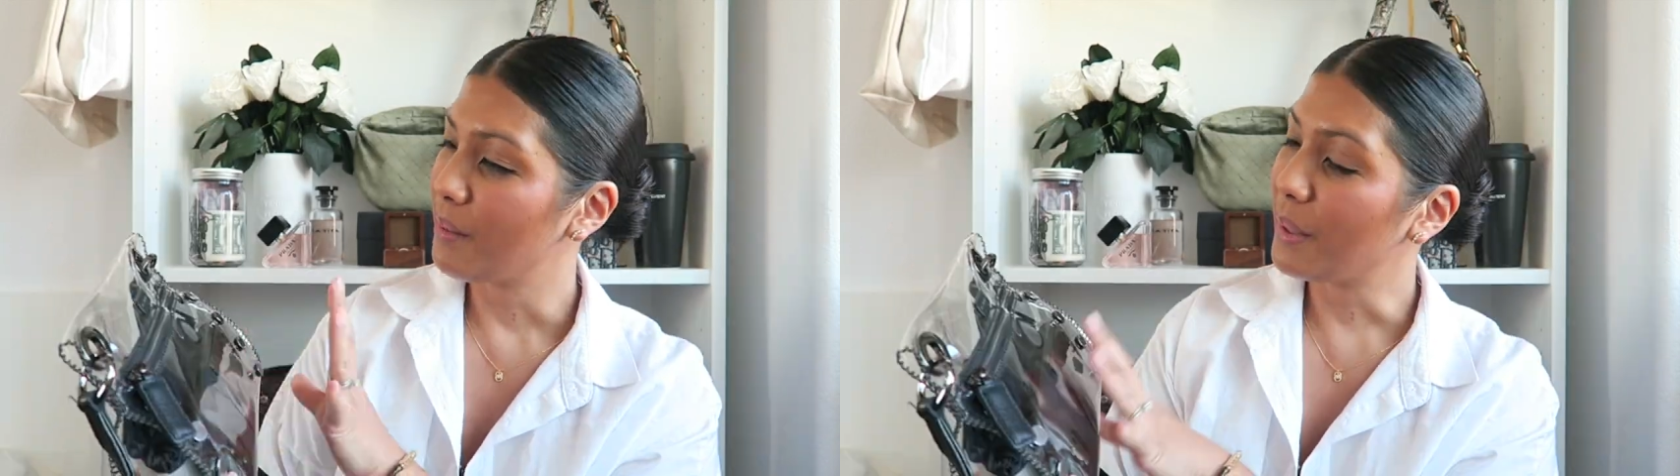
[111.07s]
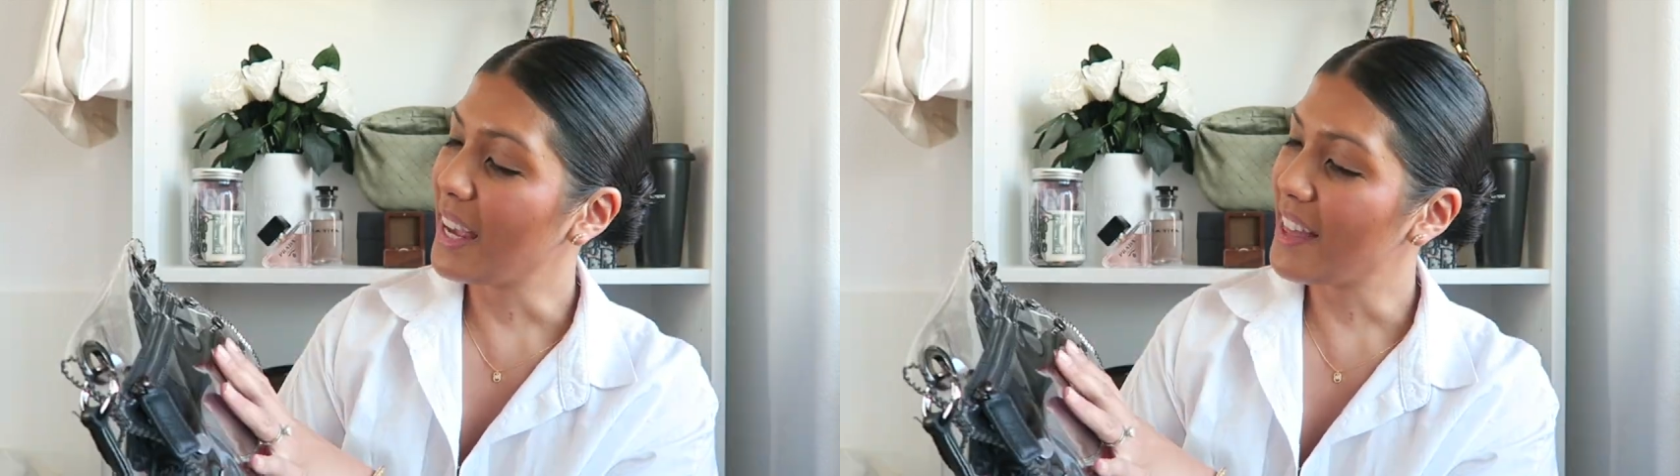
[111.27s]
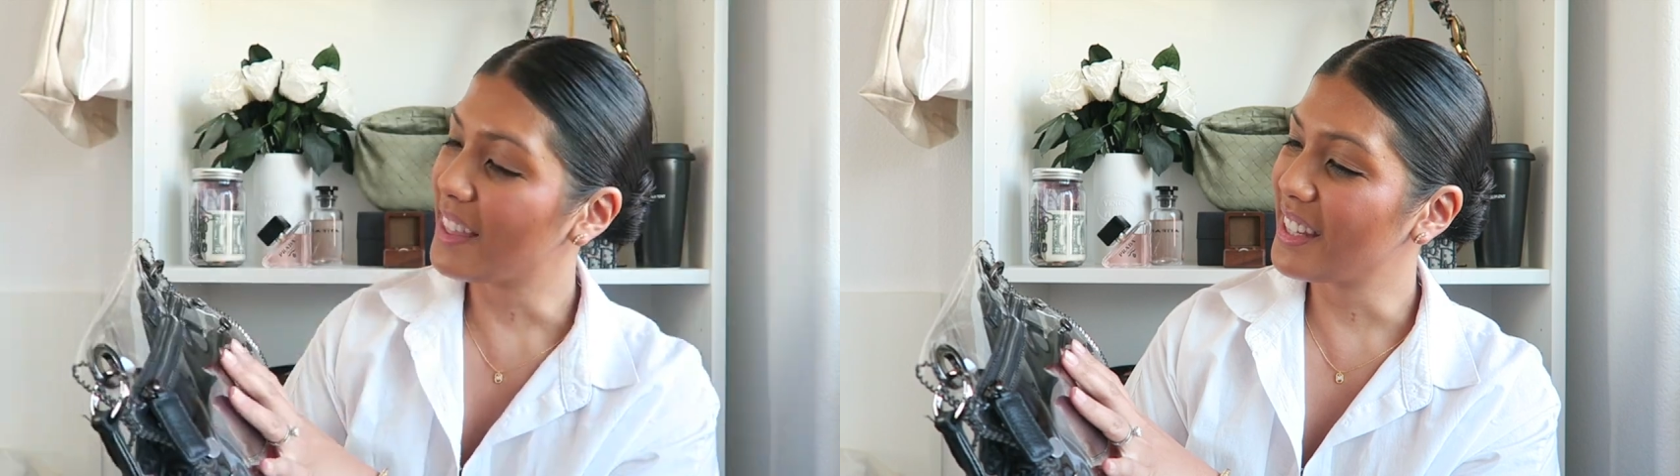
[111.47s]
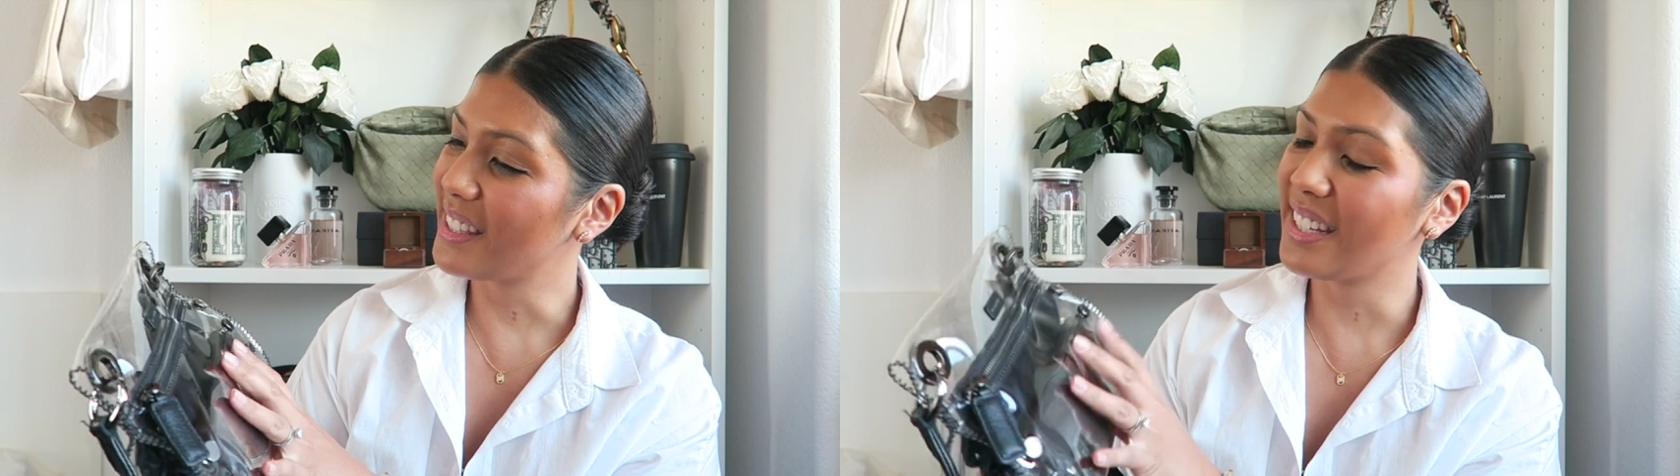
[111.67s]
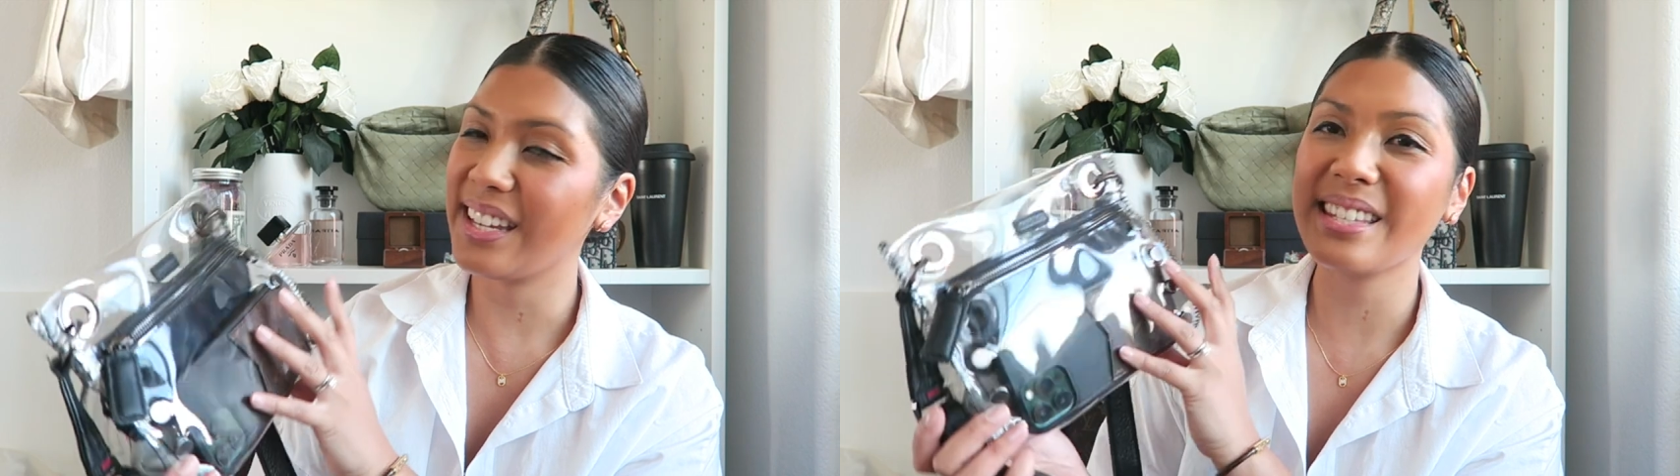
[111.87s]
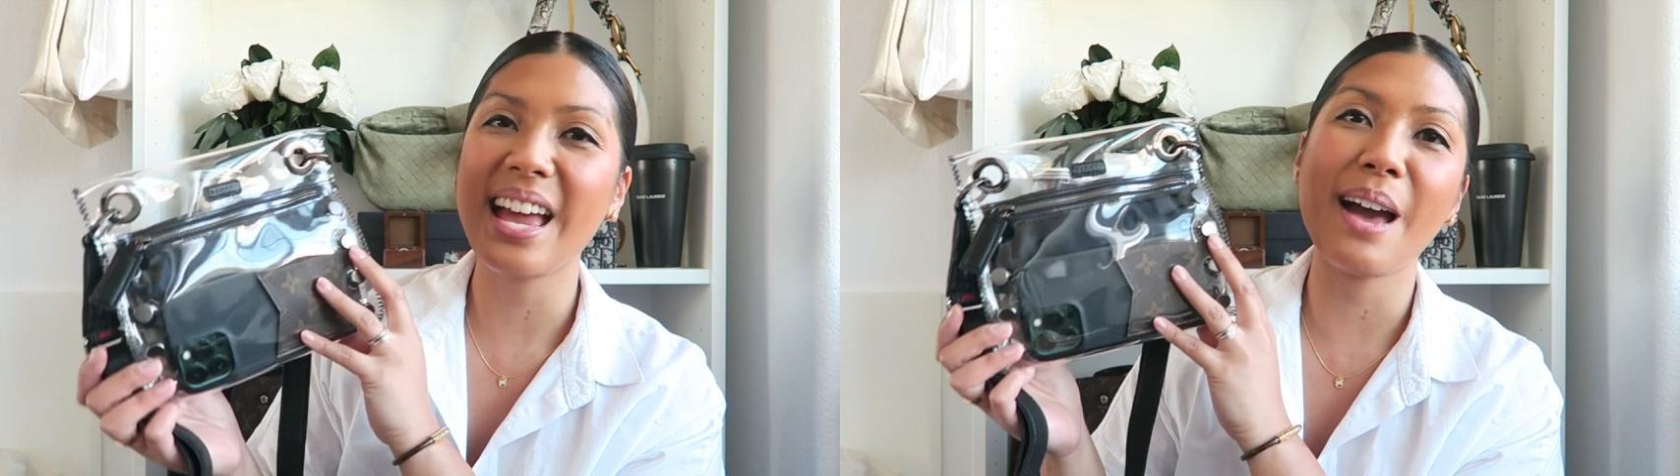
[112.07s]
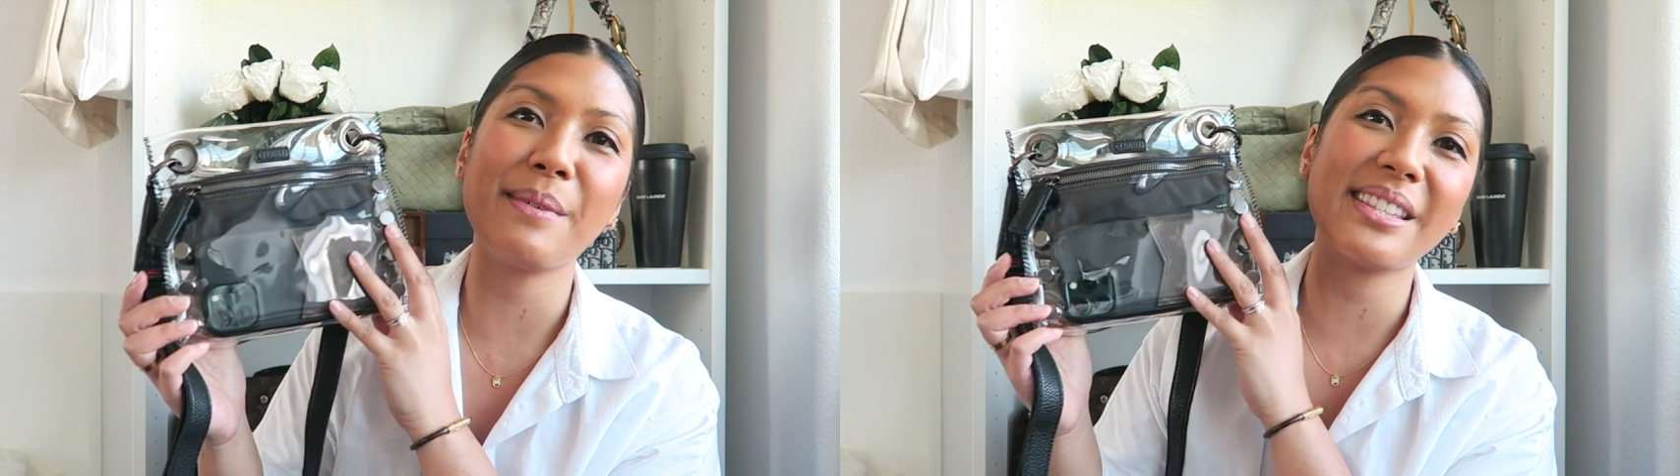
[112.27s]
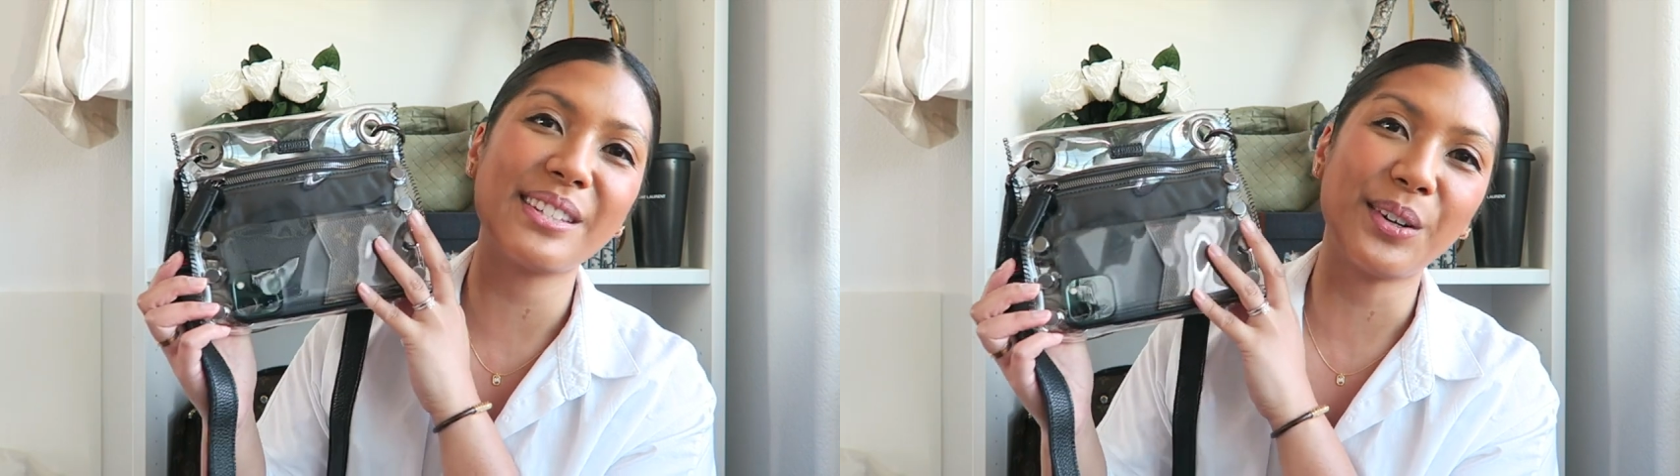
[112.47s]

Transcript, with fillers: but yeah this is Hammitt's